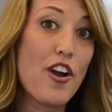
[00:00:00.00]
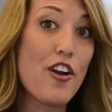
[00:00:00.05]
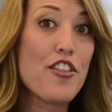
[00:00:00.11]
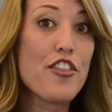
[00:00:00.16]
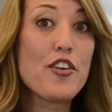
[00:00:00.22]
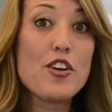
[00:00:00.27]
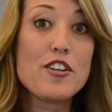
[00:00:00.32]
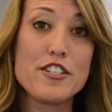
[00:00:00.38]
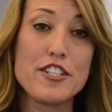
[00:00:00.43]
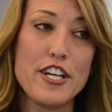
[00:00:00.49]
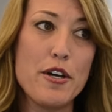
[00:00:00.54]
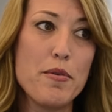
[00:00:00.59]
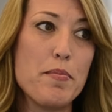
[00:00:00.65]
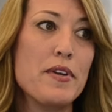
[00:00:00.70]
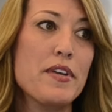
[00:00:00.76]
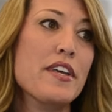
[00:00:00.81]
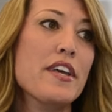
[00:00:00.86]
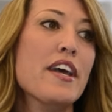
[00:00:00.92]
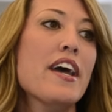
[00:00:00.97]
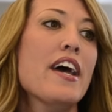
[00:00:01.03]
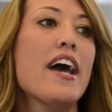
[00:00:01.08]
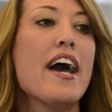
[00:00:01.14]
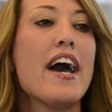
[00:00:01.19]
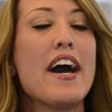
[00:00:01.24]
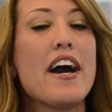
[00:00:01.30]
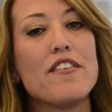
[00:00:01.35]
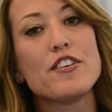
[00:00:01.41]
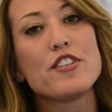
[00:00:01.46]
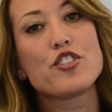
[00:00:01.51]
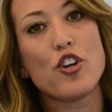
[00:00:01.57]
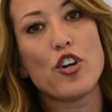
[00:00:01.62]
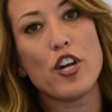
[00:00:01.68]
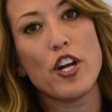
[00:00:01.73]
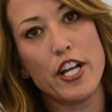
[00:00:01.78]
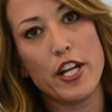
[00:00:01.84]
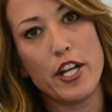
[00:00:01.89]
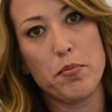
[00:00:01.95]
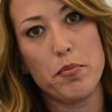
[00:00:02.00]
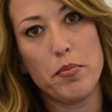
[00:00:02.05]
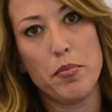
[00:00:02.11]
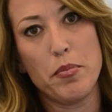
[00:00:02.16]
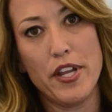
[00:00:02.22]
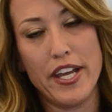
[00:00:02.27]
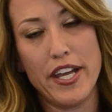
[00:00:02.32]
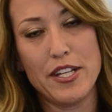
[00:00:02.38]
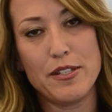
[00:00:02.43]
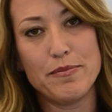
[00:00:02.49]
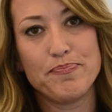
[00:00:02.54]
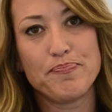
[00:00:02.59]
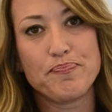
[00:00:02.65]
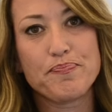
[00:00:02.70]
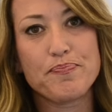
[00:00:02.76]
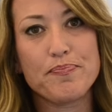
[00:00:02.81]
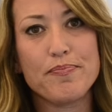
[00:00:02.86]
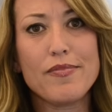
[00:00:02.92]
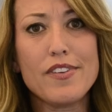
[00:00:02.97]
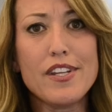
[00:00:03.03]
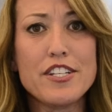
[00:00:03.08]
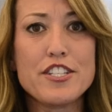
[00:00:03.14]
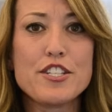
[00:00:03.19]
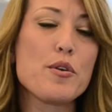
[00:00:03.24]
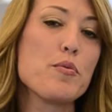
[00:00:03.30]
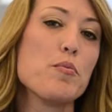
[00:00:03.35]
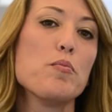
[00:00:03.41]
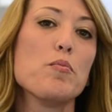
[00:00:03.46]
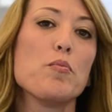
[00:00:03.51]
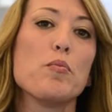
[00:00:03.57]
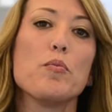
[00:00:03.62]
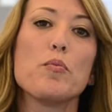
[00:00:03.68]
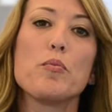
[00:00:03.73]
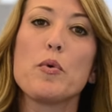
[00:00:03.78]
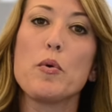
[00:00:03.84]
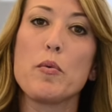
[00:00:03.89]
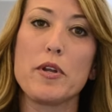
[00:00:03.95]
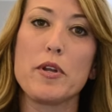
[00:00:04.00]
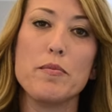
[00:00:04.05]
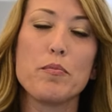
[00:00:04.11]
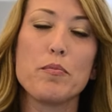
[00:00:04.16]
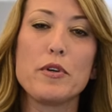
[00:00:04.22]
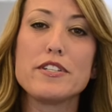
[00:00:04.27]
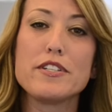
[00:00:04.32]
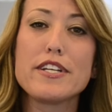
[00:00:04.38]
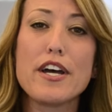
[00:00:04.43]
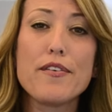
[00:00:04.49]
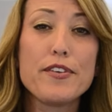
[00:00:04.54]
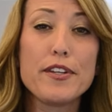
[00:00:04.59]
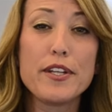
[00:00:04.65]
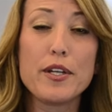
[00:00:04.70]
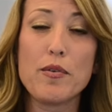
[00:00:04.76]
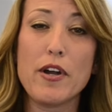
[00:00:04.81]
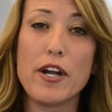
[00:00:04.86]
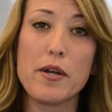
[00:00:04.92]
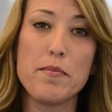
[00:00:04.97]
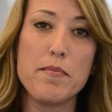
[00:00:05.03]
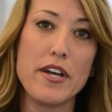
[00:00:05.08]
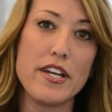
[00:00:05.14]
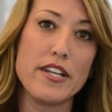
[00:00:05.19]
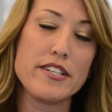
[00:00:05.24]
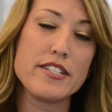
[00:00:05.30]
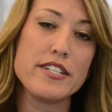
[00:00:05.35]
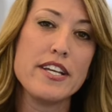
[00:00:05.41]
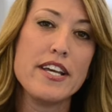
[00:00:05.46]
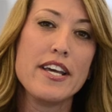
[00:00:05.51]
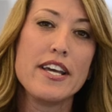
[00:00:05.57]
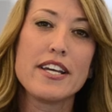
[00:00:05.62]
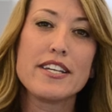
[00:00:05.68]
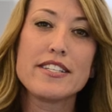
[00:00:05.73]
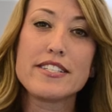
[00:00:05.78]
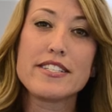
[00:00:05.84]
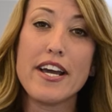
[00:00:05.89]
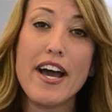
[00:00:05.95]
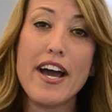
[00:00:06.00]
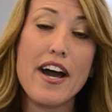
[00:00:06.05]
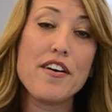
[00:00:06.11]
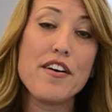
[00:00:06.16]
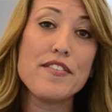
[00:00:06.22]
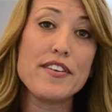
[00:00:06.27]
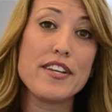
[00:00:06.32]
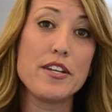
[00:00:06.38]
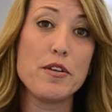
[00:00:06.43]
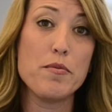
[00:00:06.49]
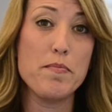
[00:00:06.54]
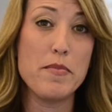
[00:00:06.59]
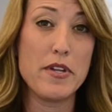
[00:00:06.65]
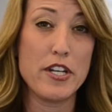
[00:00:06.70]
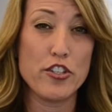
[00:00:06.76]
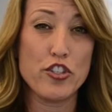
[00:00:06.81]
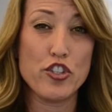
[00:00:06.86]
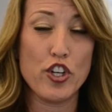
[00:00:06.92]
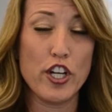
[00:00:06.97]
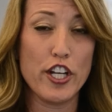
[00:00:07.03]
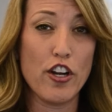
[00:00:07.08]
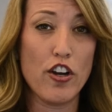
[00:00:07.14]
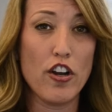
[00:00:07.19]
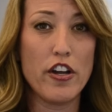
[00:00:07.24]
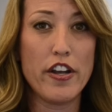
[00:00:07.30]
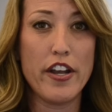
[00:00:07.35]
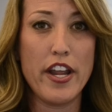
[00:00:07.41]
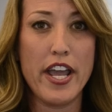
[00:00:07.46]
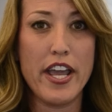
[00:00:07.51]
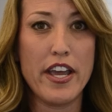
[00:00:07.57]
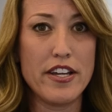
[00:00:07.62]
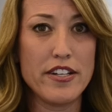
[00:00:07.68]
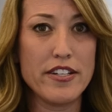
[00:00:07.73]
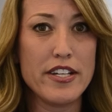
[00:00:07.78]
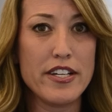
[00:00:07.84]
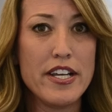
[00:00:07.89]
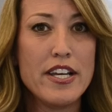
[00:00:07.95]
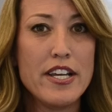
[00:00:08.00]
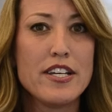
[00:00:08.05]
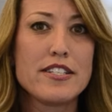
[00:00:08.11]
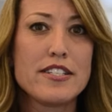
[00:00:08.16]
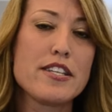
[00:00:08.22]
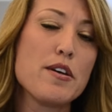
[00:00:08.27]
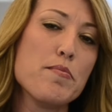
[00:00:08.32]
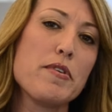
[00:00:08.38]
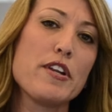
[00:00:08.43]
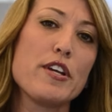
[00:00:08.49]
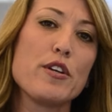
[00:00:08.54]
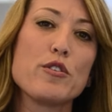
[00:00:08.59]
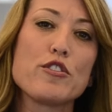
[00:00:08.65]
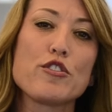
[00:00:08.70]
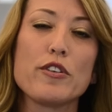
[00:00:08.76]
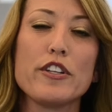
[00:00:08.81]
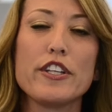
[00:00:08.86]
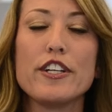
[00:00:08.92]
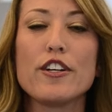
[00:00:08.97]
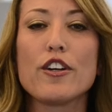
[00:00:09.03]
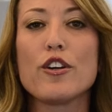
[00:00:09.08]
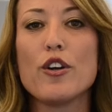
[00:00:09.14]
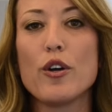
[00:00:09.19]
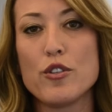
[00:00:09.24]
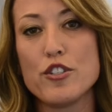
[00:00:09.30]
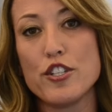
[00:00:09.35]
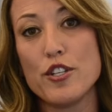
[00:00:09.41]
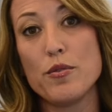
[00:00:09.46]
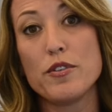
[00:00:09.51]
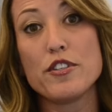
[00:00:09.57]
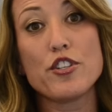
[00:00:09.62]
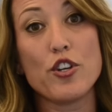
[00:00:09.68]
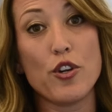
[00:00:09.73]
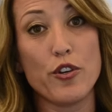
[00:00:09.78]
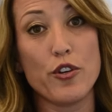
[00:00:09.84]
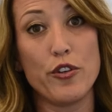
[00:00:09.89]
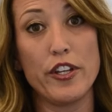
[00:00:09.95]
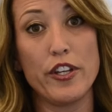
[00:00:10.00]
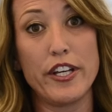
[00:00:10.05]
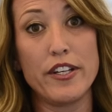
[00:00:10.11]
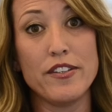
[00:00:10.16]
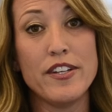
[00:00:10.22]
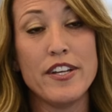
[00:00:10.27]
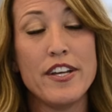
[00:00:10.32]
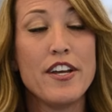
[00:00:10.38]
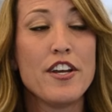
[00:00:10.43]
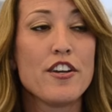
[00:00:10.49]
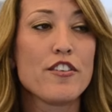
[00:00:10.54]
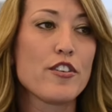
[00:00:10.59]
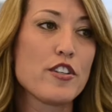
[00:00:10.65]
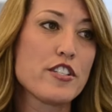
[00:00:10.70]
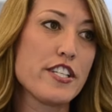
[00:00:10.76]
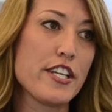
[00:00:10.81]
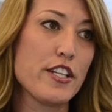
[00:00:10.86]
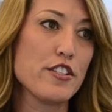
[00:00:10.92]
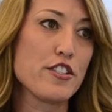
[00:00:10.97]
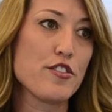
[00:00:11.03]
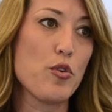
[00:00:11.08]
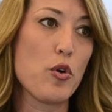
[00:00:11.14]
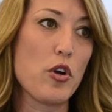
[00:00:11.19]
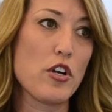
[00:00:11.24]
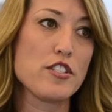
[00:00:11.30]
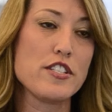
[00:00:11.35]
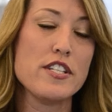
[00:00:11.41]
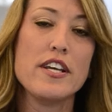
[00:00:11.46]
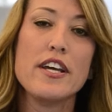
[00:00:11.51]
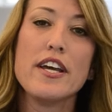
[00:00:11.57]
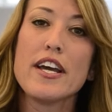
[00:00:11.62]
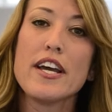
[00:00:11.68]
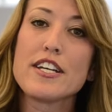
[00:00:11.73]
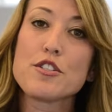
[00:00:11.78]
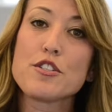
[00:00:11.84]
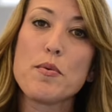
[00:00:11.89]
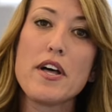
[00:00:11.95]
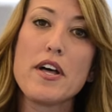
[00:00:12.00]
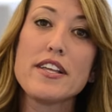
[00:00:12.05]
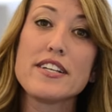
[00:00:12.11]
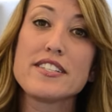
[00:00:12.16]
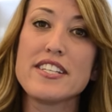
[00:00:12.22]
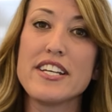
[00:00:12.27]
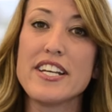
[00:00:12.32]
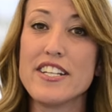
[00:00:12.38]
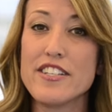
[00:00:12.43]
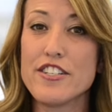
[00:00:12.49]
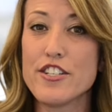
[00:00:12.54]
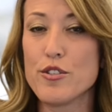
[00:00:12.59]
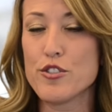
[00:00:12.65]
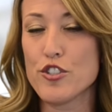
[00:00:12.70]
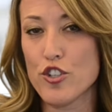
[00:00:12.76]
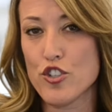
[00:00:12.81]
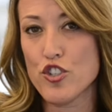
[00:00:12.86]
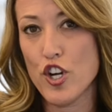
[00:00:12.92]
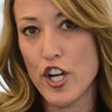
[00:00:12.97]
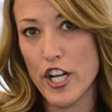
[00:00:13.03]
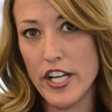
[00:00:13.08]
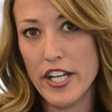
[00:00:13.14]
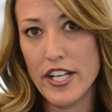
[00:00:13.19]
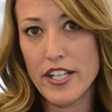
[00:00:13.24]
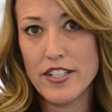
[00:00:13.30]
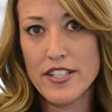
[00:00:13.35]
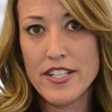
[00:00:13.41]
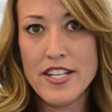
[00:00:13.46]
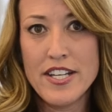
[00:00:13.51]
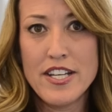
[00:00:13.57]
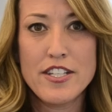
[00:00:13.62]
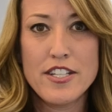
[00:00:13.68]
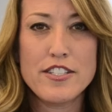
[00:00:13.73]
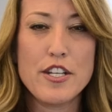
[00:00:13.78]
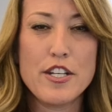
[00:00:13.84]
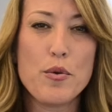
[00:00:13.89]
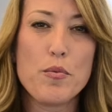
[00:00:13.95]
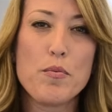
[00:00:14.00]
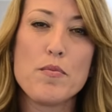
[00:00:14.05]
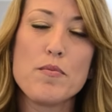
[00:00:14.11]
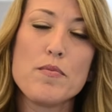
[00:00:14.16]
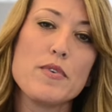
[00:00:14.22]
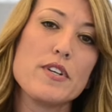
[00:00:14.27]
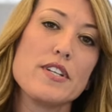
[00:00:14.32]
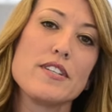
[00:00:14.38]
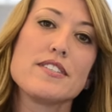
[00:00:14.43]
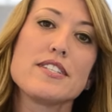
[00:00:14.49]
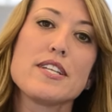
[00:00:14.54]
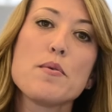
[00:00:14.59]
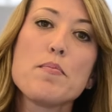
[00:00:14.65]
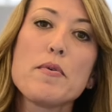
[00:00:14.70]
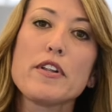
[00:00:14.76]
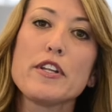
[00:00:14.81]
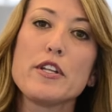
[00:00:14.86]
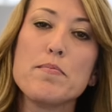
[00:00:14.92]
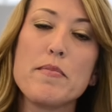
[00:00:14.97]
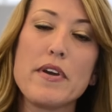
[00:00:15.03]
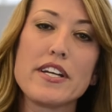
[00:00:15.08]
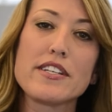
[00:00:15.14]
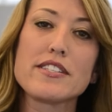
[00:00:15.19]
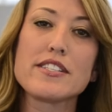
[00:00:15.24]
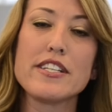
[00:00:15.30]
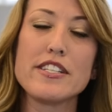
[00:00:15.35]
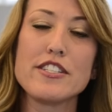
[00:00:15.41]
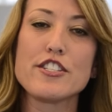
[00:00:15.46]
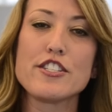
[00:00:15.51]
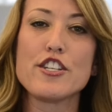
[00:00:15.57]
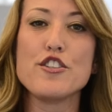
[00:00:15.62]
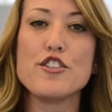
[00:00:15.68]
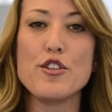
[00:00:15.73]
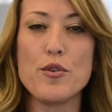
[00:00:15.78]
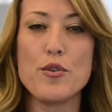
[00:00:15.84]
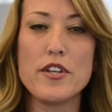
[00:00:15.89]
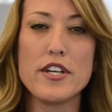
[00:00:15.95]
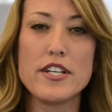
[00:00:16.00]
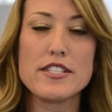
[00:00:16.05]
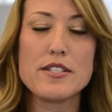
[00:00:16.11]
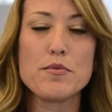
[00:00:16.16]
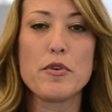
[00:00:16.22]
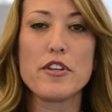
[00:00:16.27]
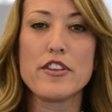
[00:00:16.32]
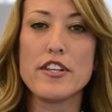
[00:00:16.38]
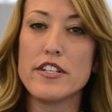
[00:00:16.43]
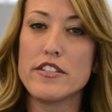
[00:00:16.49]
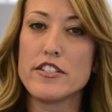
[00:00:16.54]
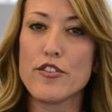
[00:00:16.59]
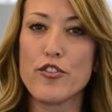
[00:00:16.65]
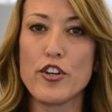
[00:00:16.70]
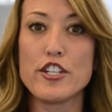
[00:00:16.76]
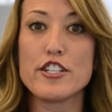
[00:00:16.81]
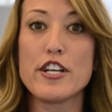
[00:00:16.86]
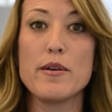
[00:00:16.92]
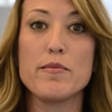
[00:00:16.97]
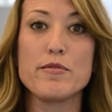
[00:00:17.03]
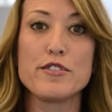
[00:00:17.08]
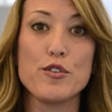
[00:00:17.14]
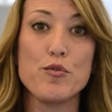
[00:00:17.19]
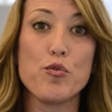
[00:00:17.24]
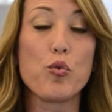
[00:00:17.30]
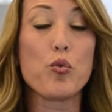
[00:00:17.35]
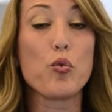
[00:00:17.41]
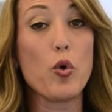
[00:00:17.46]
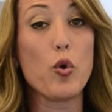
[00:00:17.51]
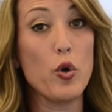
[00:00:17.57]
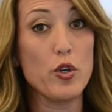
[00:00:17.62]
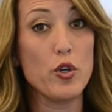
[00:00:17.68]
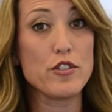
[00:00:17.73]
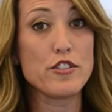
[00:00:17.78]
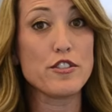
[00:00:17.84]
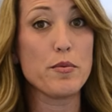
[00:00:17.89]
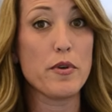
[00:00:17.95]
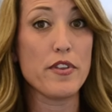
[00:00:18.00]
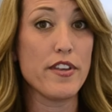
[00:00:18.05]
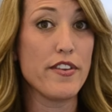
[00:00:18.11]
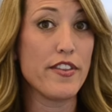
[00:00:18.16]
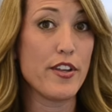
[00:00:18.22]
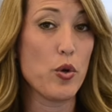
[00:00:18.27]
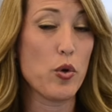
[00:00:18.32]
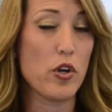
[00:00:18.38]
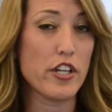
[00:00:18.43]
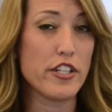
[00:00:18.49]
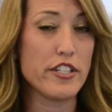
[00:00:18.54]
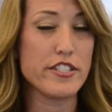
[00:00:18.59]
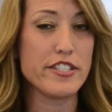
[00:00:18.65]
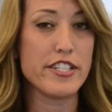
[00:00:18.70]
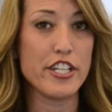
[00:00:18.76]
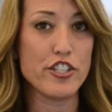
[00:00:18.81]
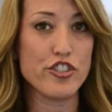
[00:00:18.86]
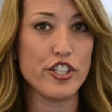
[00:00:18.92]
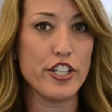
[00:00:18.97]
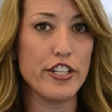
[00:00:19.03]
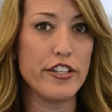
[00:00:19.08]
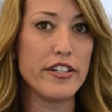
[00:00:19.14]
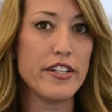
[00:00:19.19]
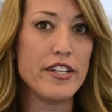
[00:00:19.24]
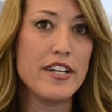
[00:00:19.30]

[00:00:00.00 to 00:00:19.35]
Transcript: Our third tip, have a training plan. So what we would definitely recommend is to have an administrator on hand, somebody who's really your go-to internally for Salesforce, as well as end user training. So it typically makes sense to do this within different types of roles within the organization.